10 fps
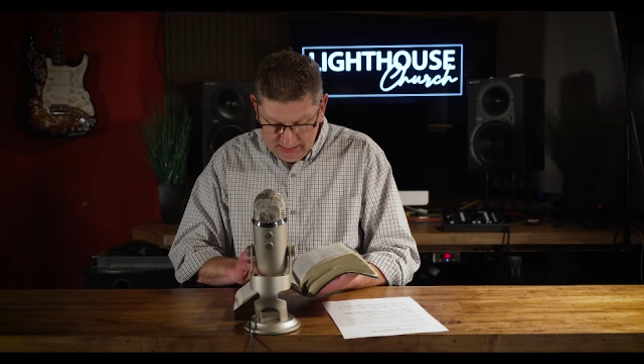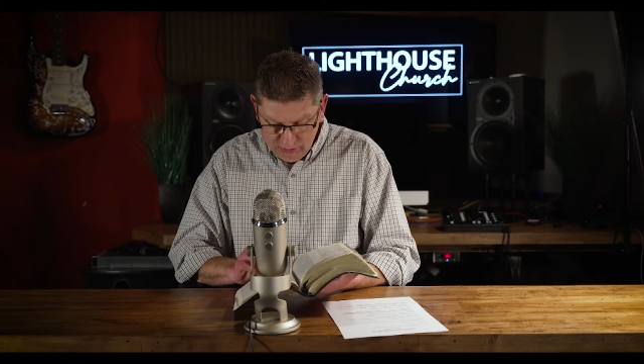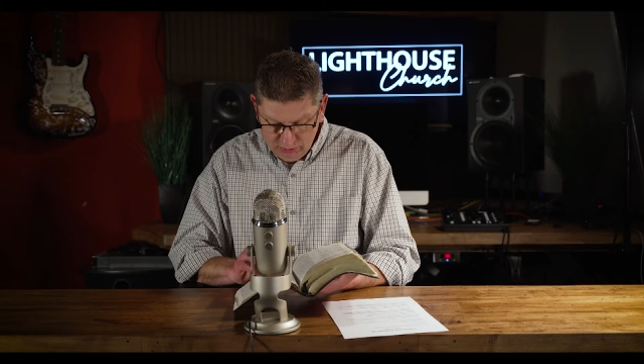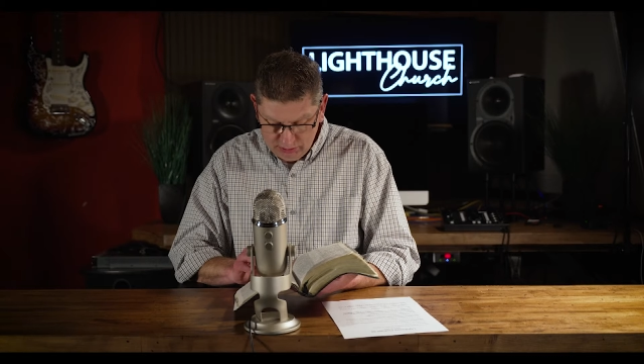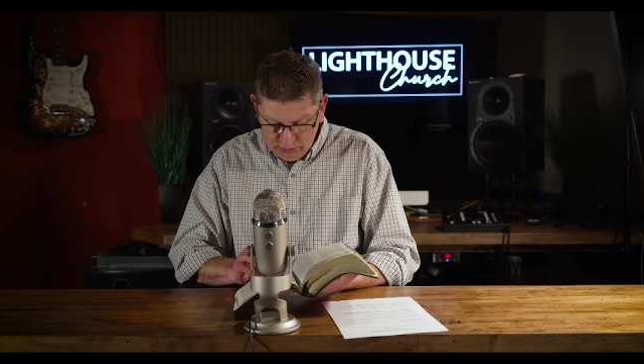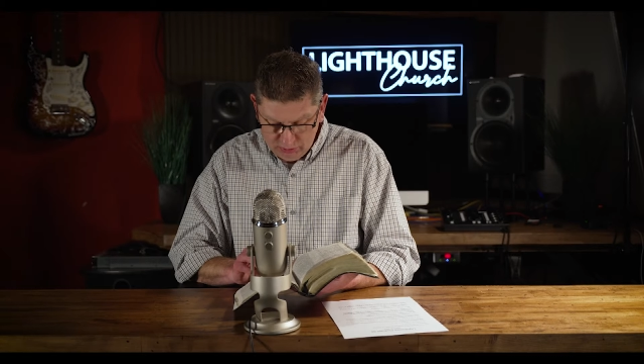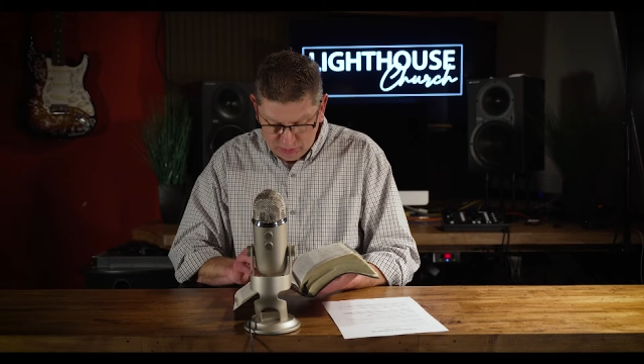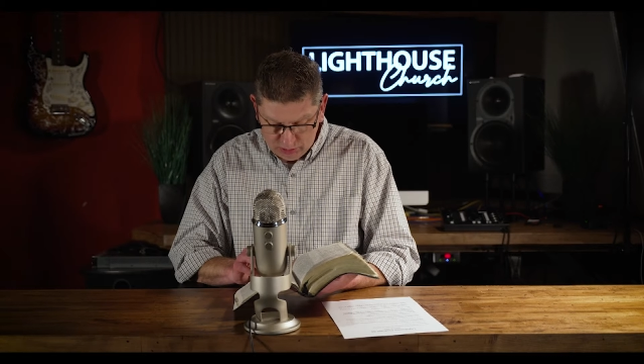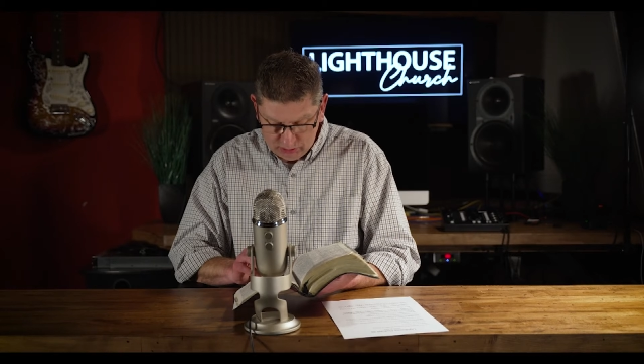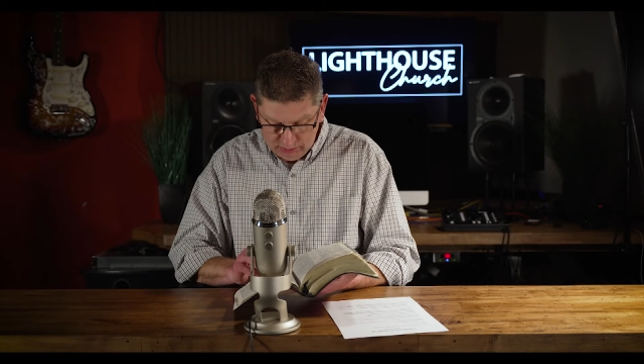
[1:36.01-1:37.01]
who is in the
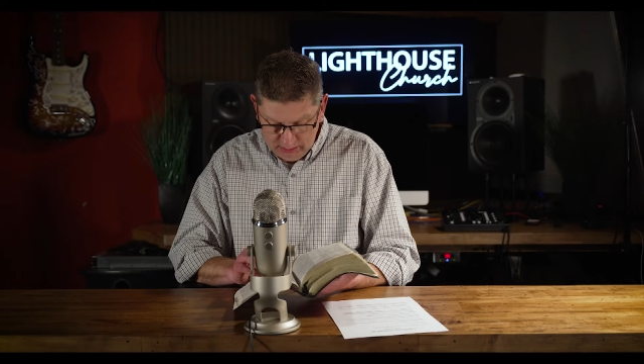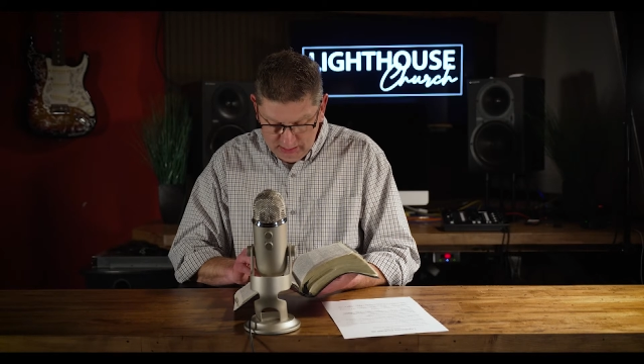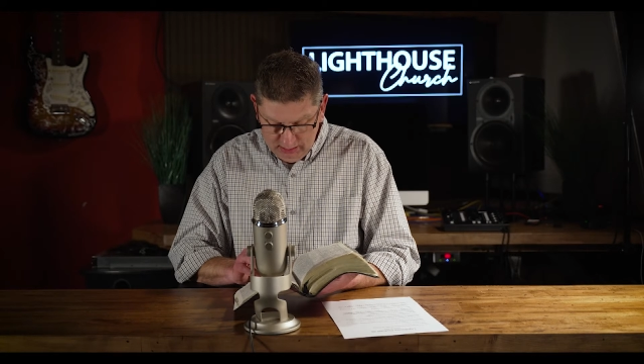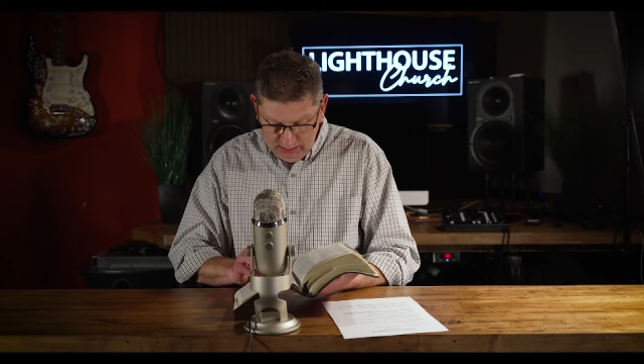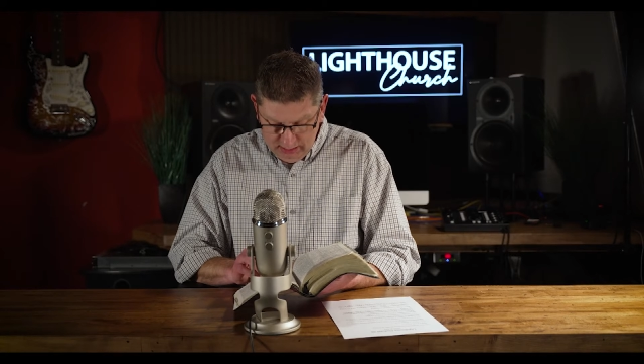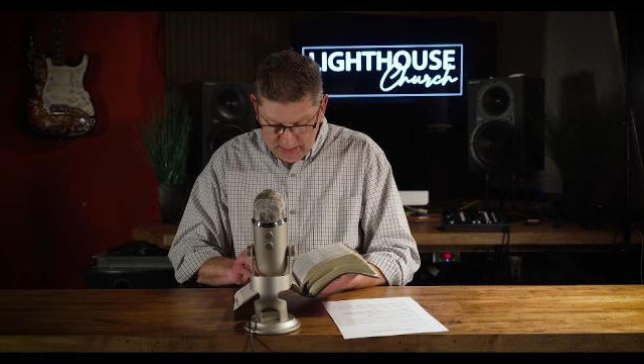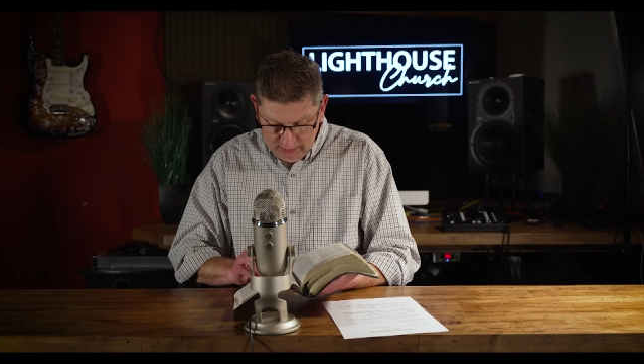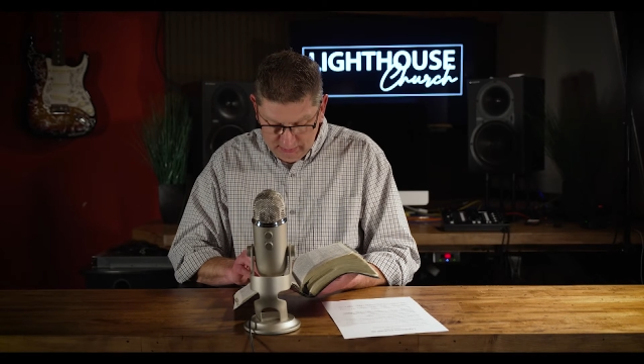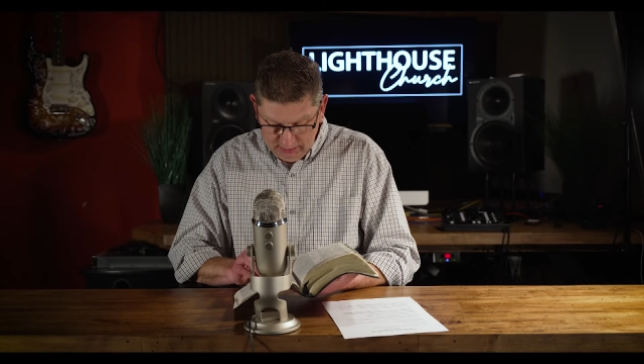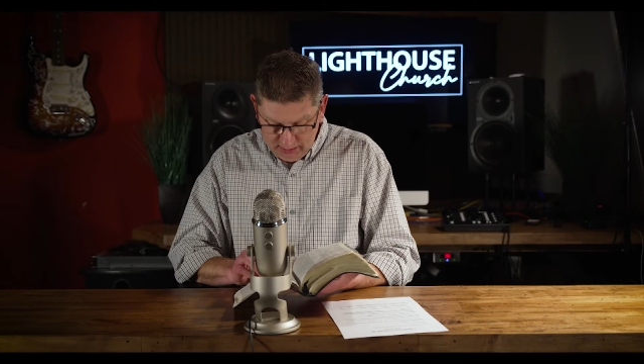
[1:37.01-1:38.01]
world.
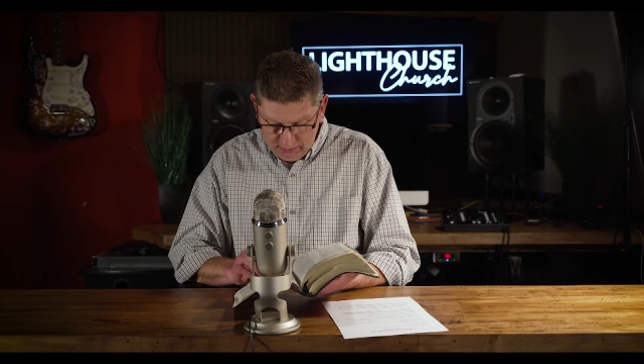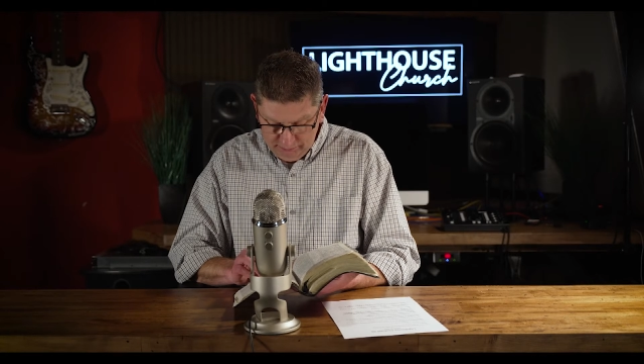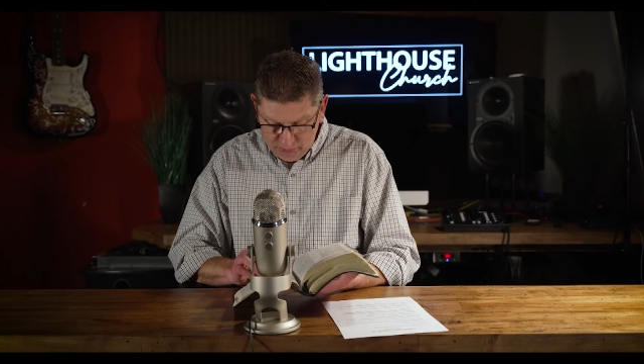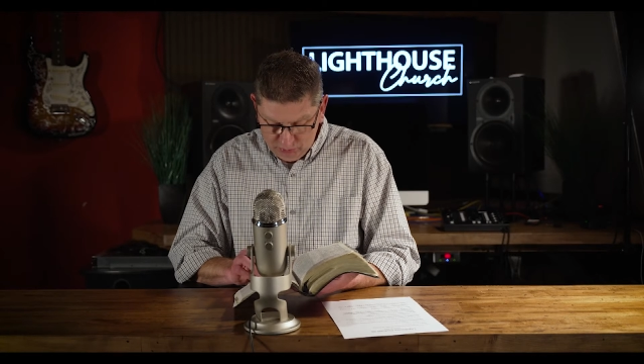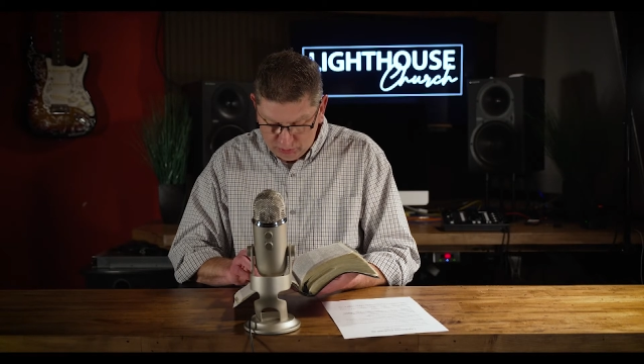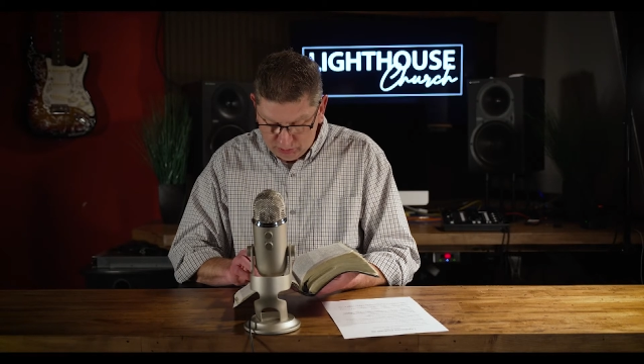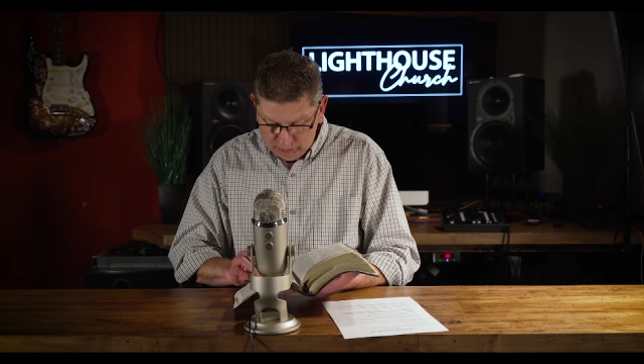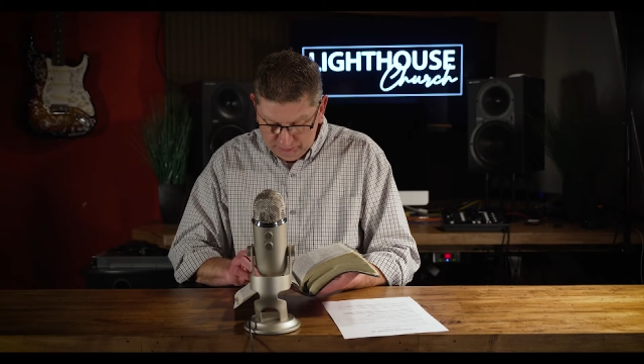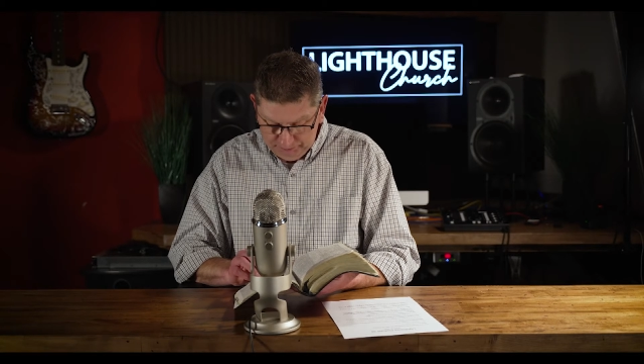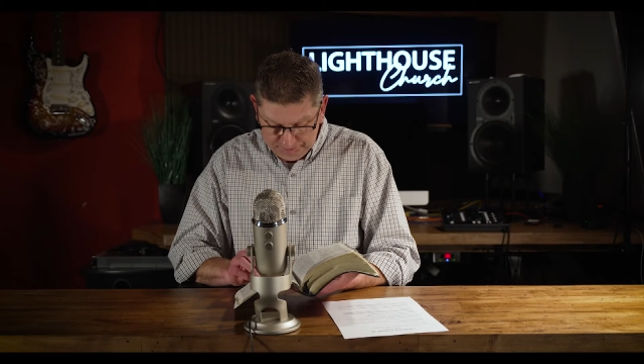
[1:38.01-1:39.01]
And they are of the world.